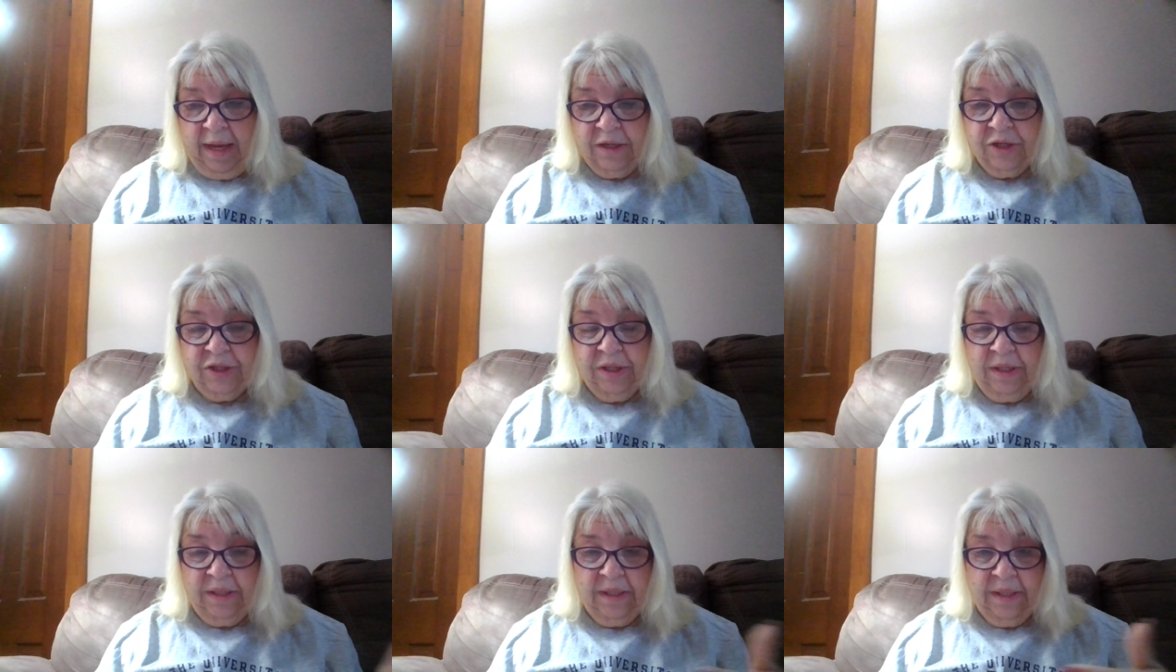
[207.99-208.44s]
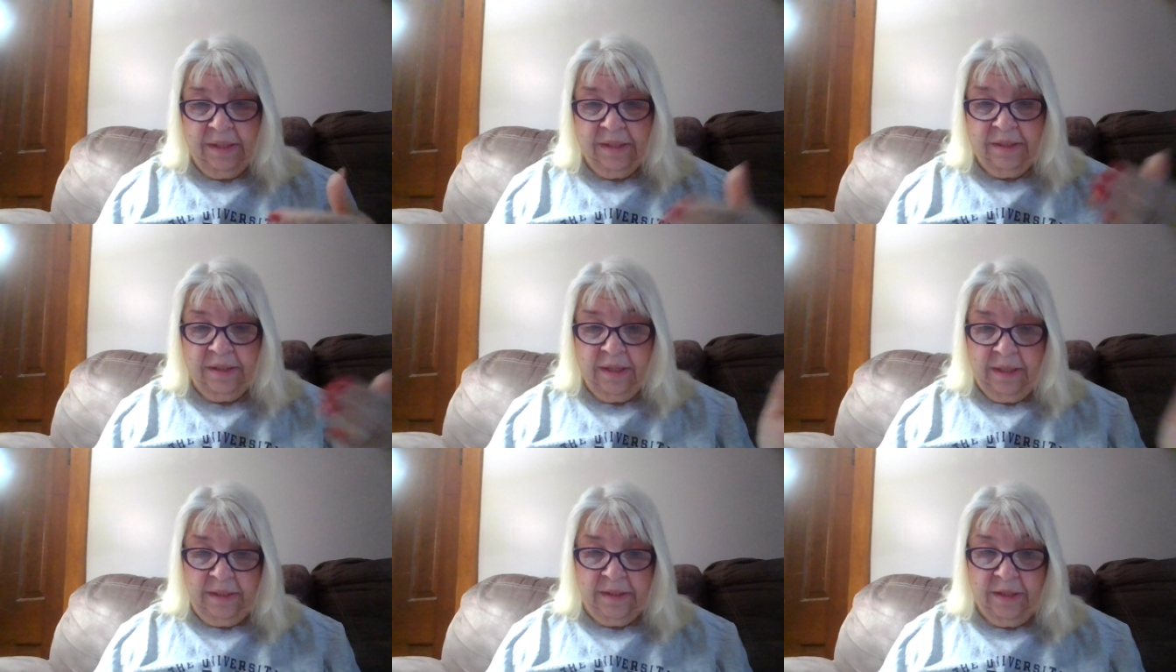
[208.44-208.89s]
Actually,
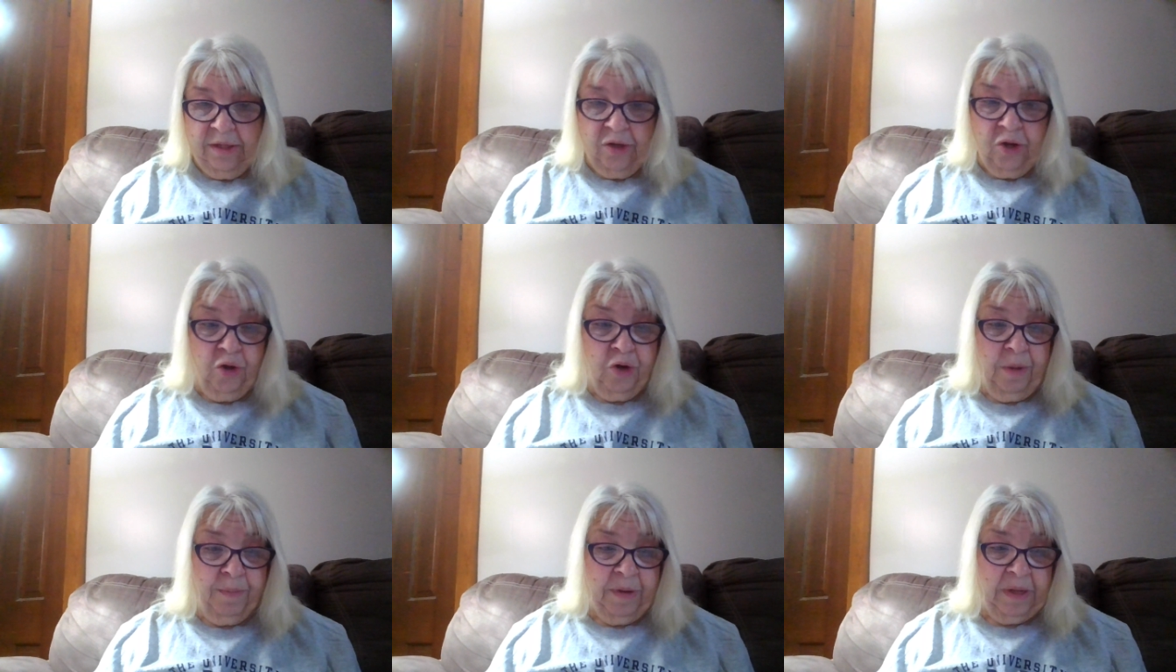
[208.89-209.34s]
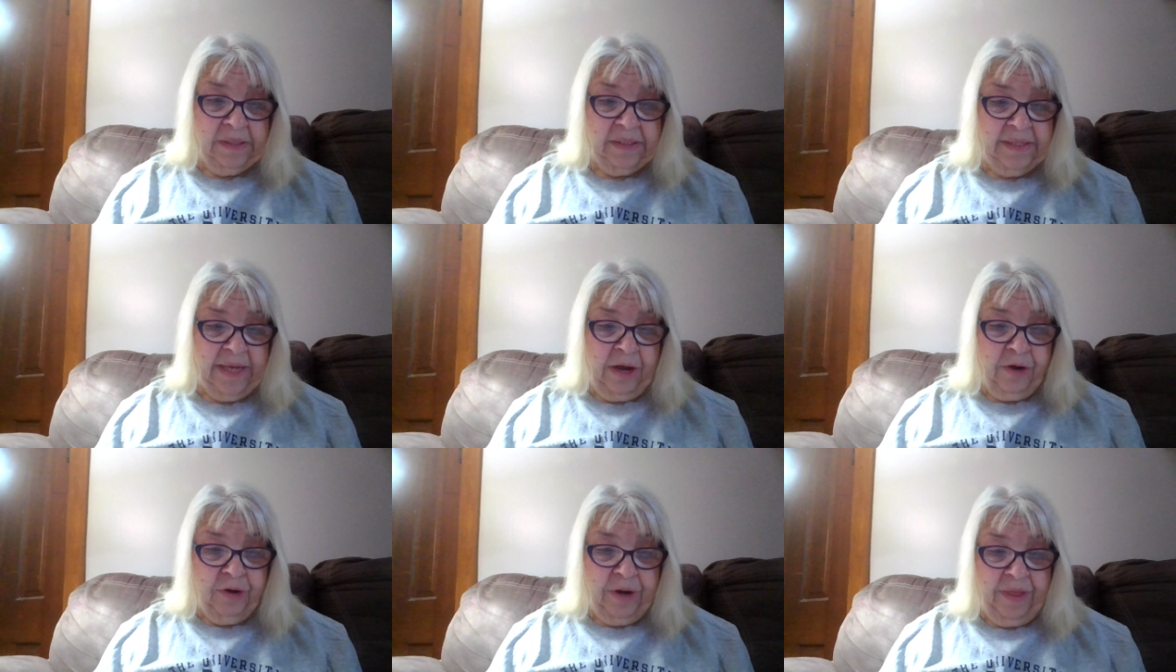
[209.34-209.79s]
it's it's going up on
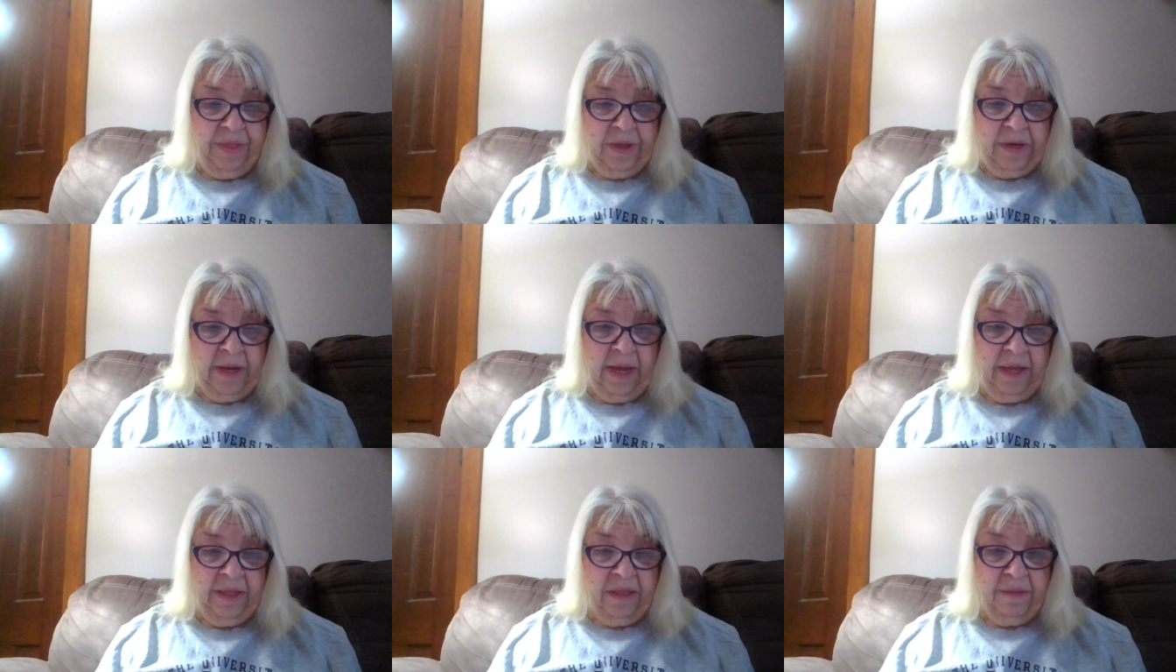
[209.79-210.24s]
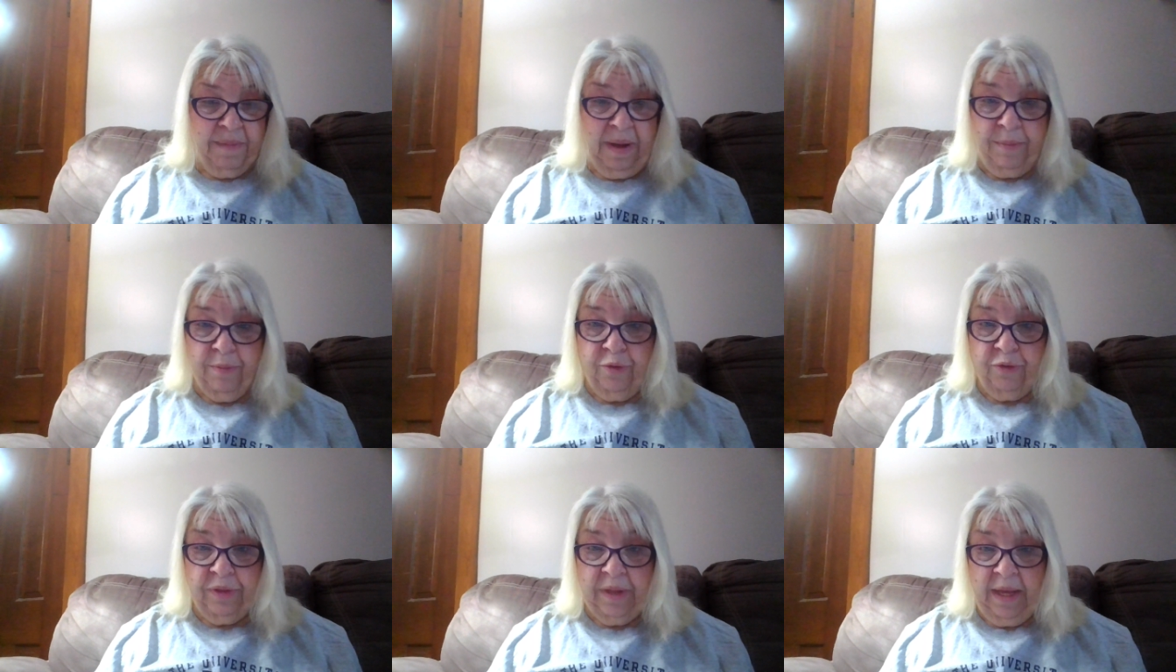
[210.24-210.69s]
Saturday the 9th, and
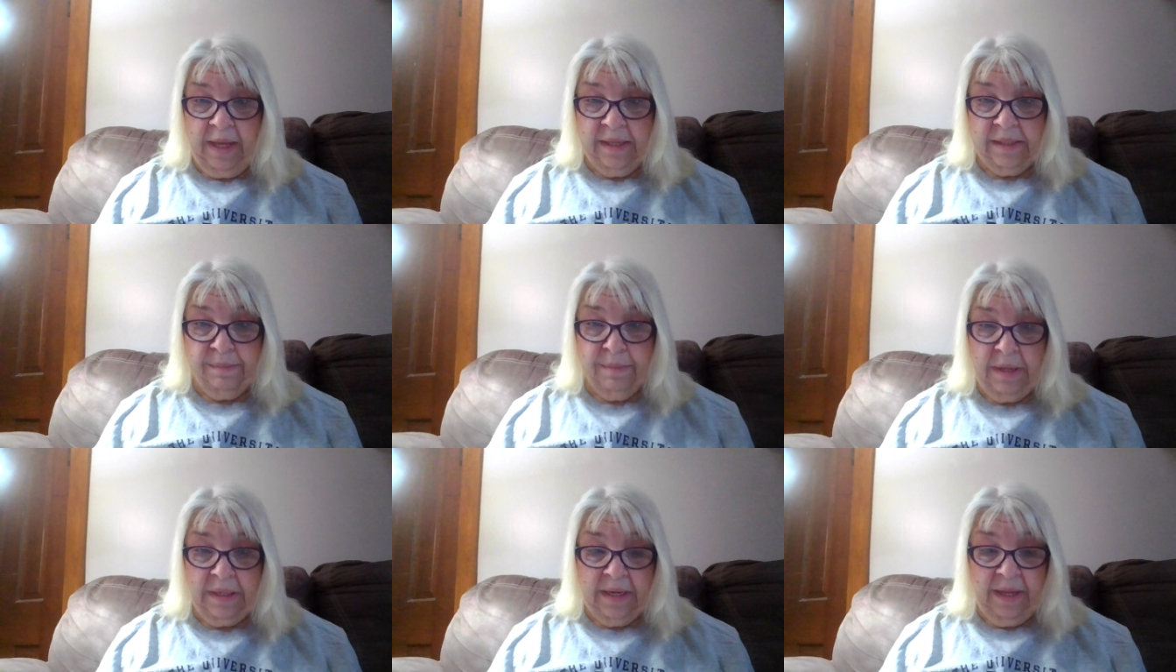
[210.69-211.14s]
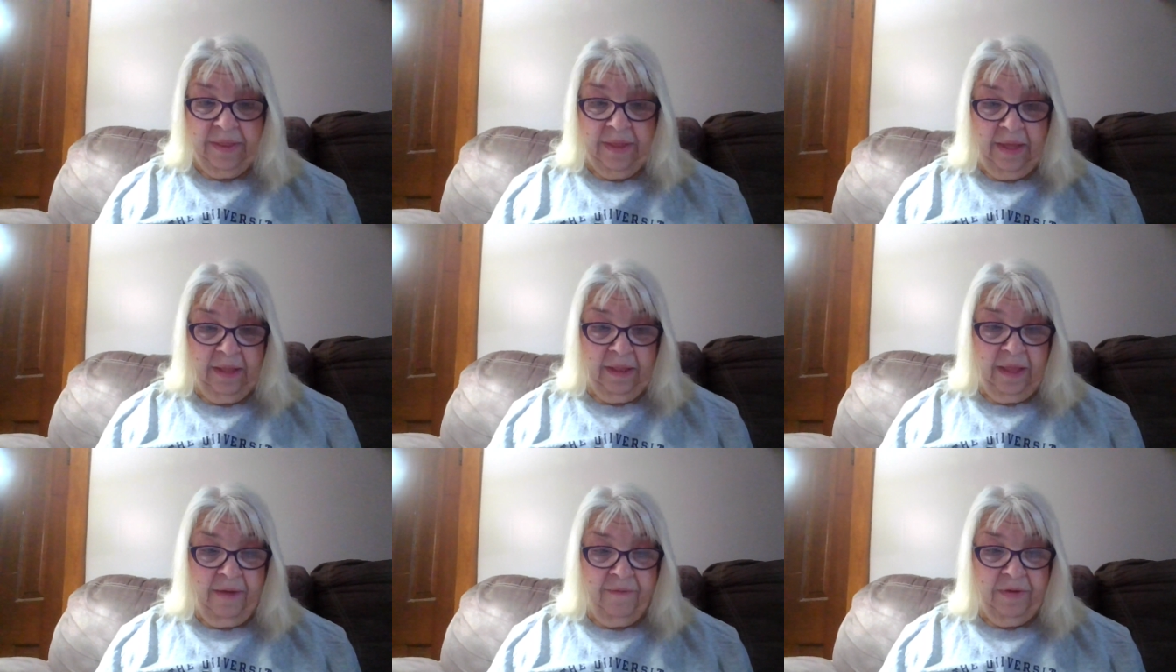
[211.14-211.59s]
my birthday is Monday
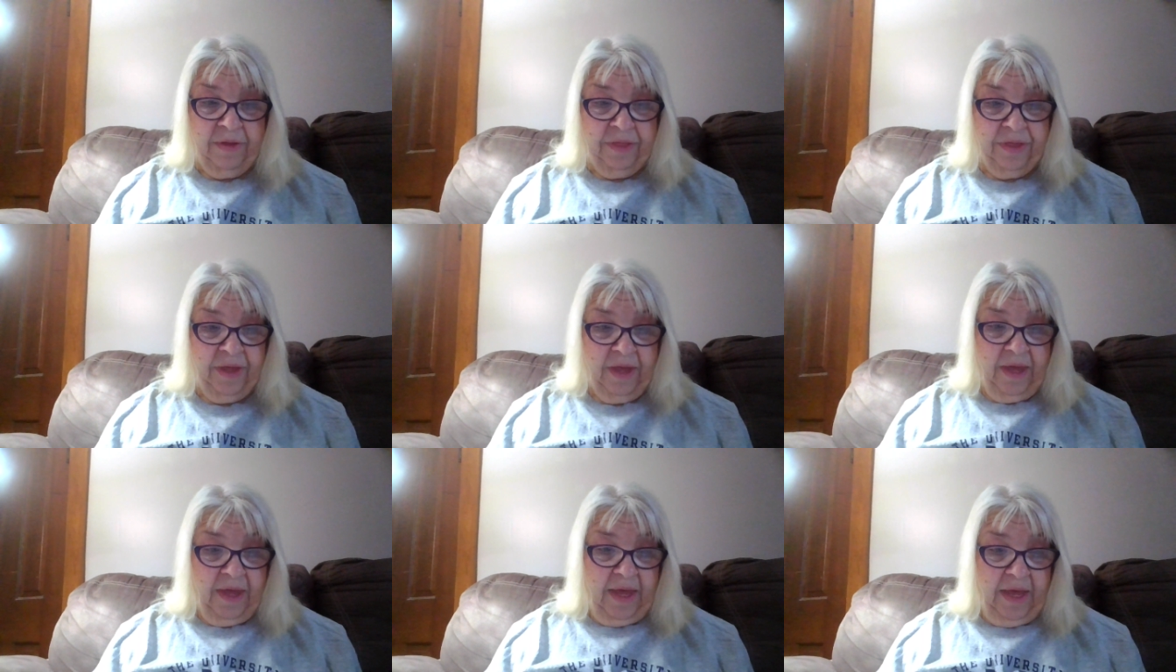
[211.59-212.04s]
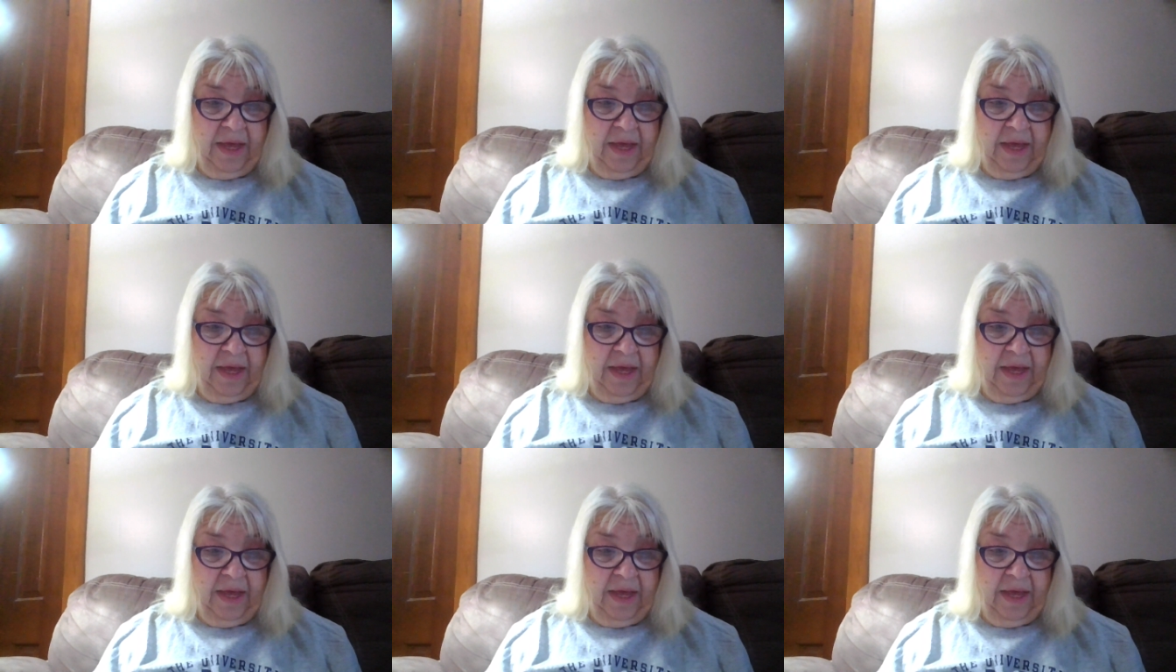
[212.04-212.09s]
the 11th.